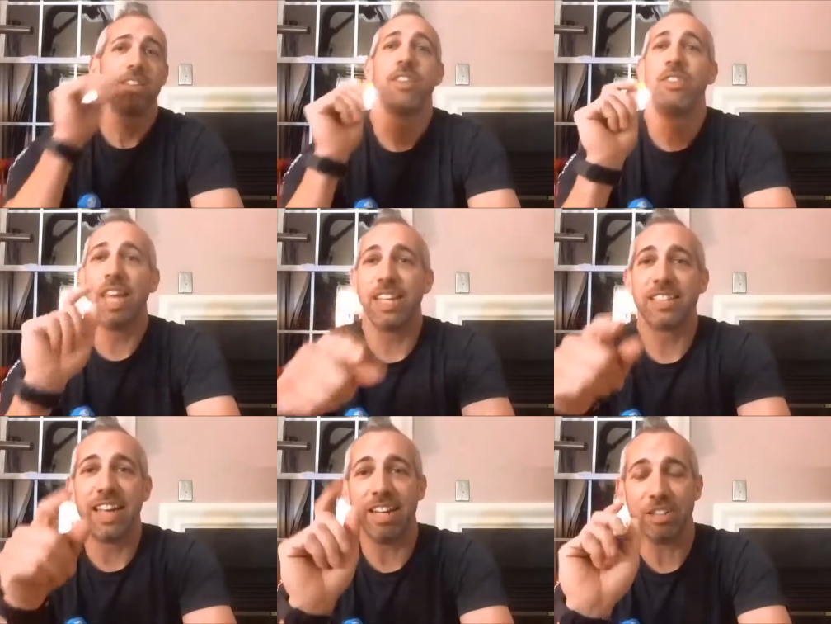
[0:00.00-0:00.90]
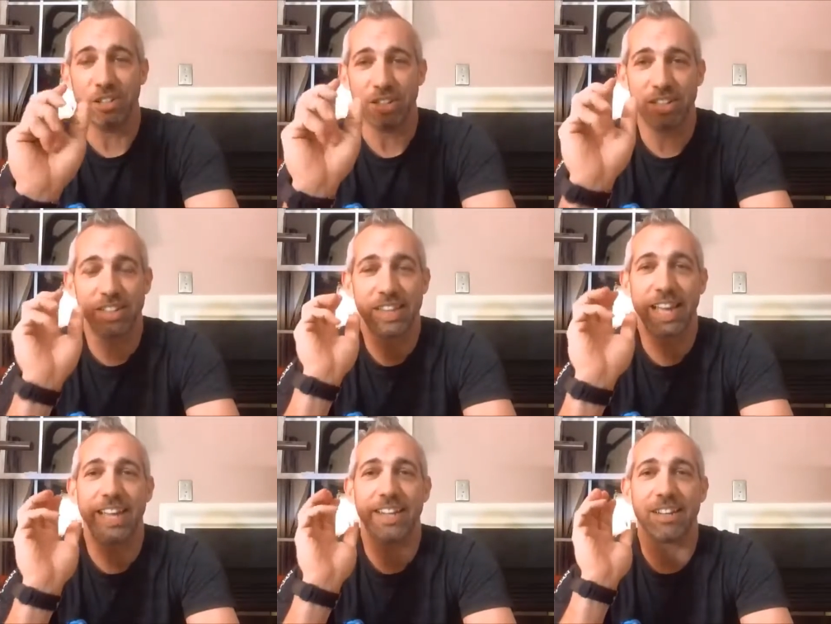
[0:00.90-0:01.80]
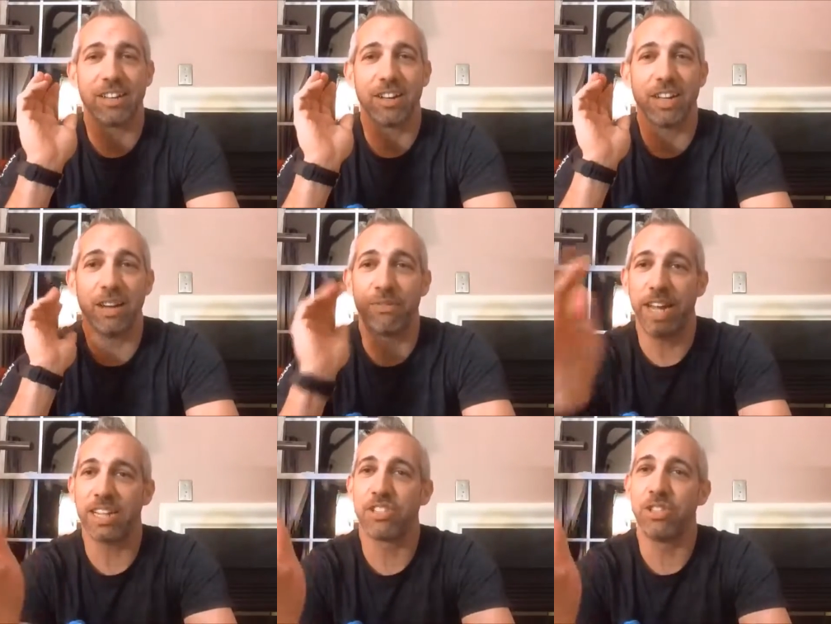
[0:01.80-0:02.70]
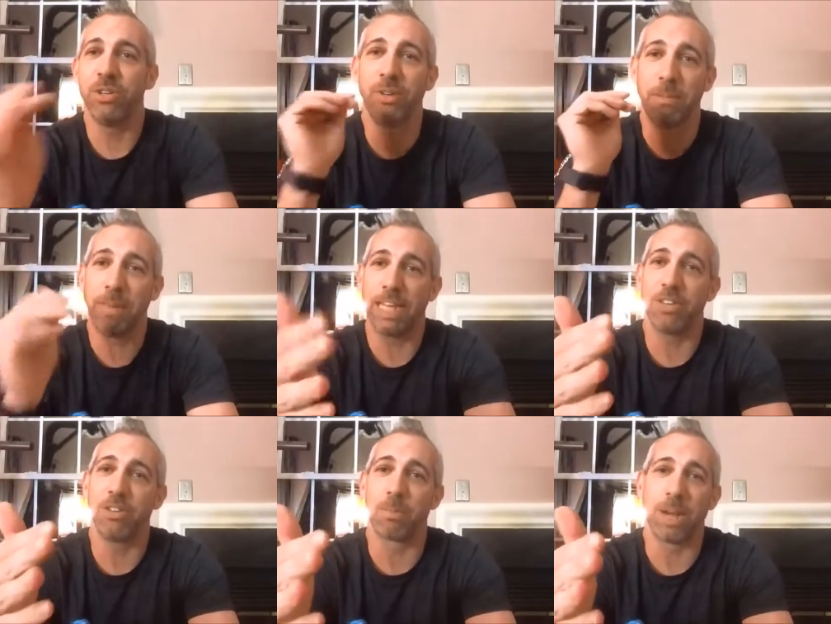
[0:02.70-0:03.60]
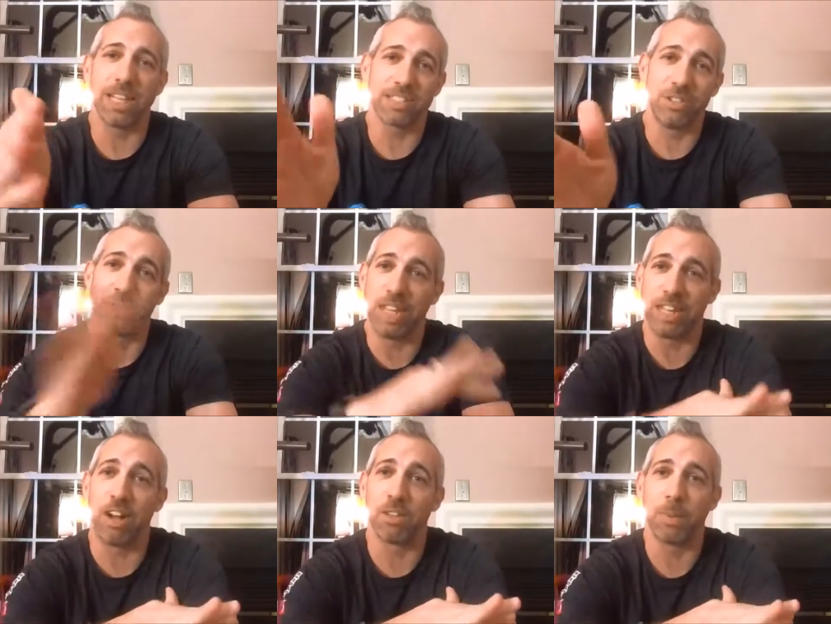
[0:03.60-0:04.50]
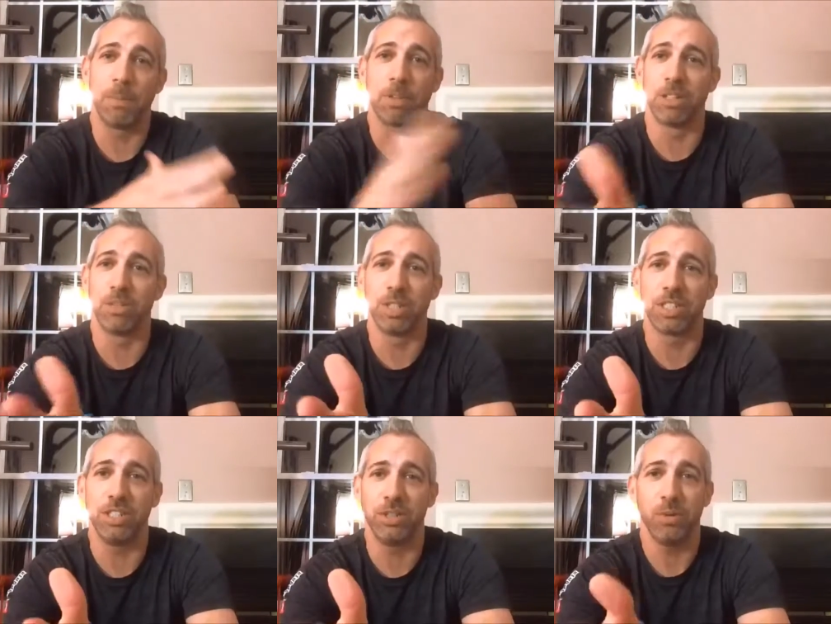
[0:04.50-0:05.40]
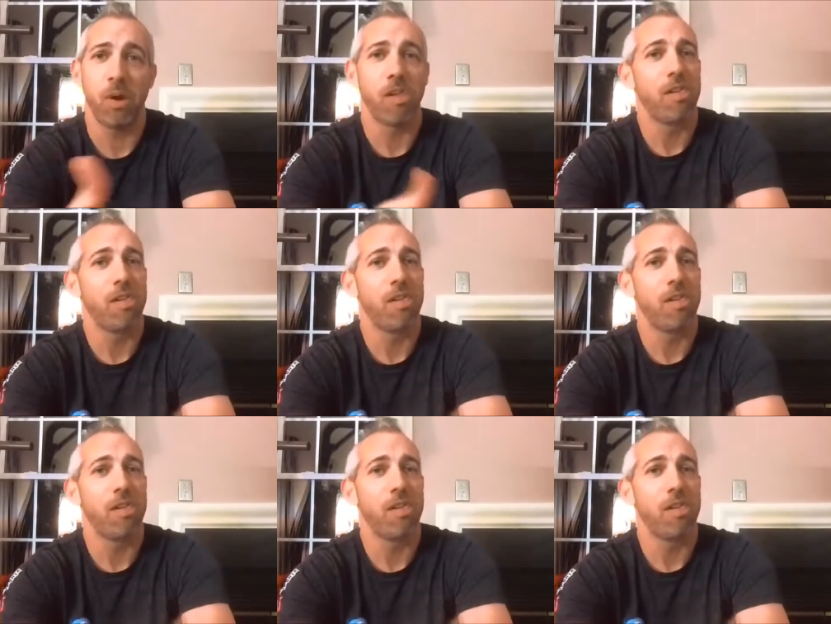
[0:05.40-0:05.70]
the things that that affect you and make you depressed, you think other people are doing to you,